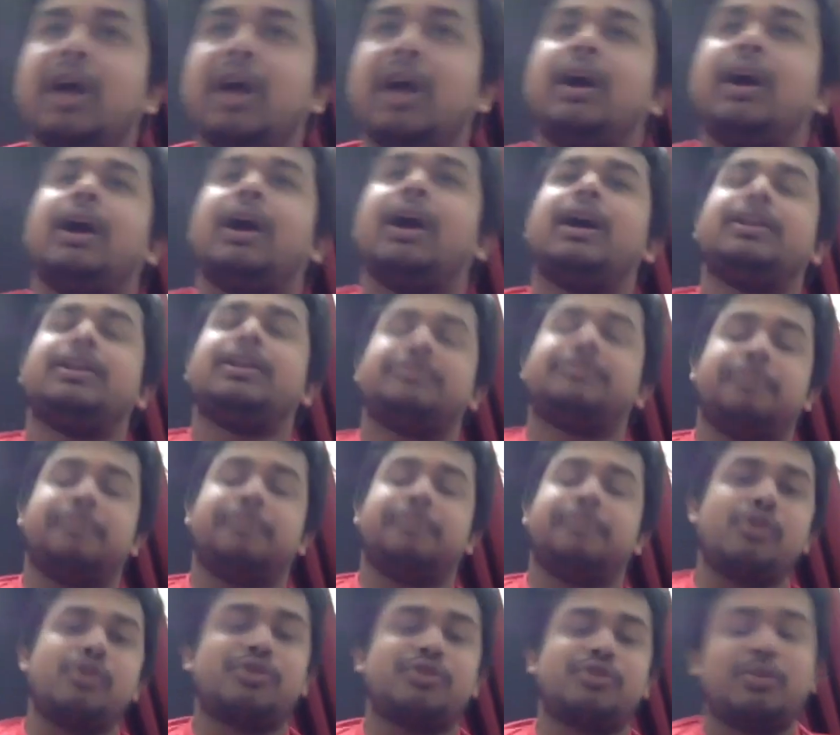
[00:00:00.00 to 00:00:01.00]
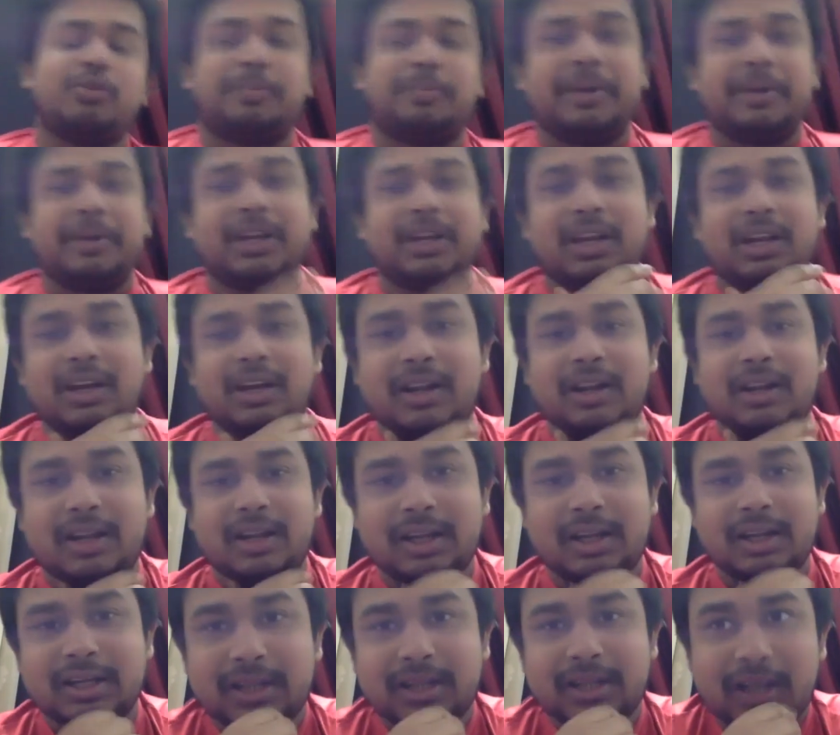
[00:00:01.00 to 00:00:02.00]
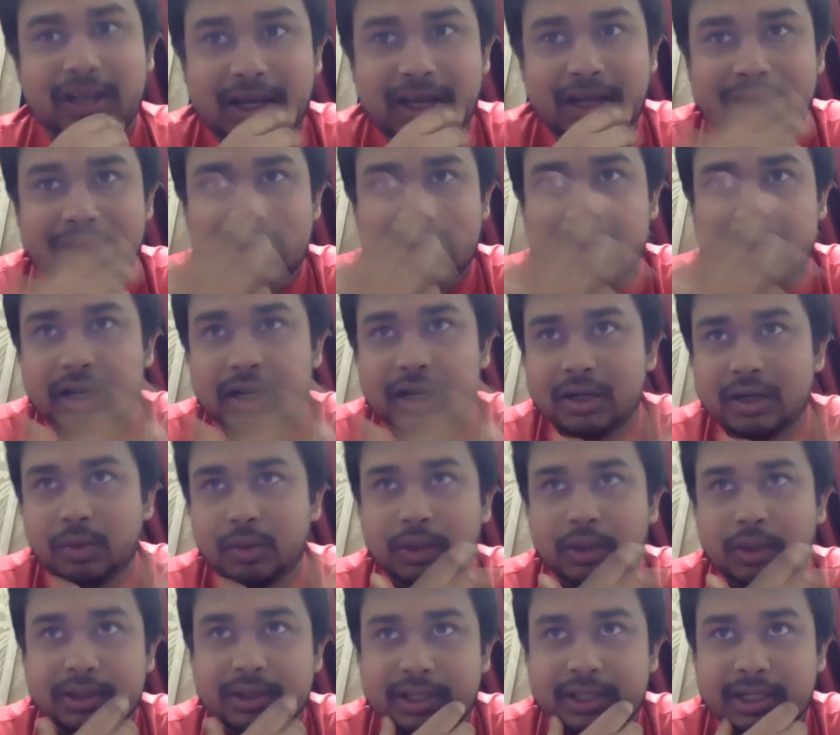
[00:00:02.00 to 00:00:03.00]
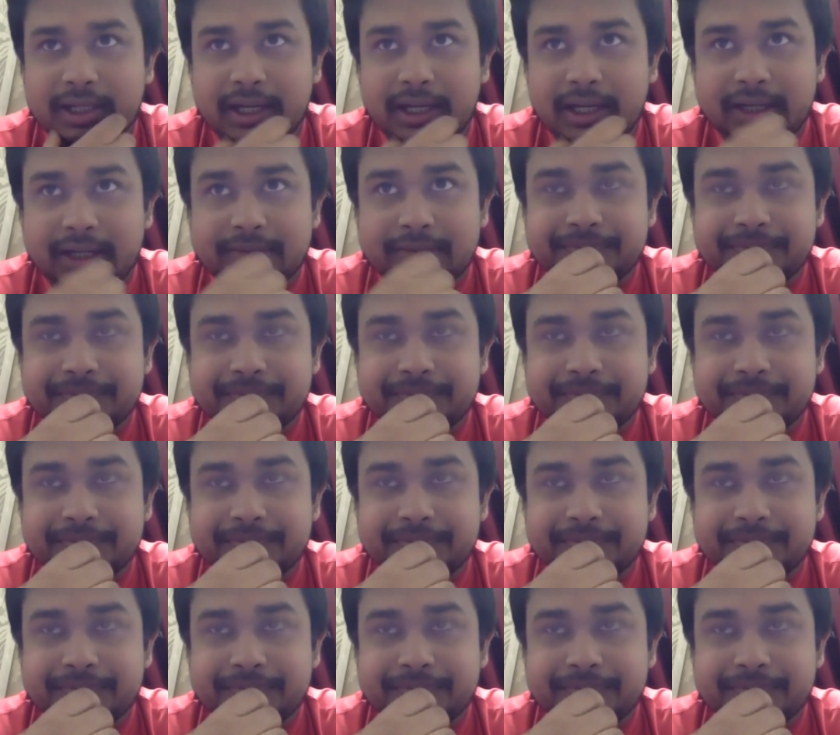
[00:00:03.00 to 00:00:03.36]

I spoke to Peter and I learned one thing, like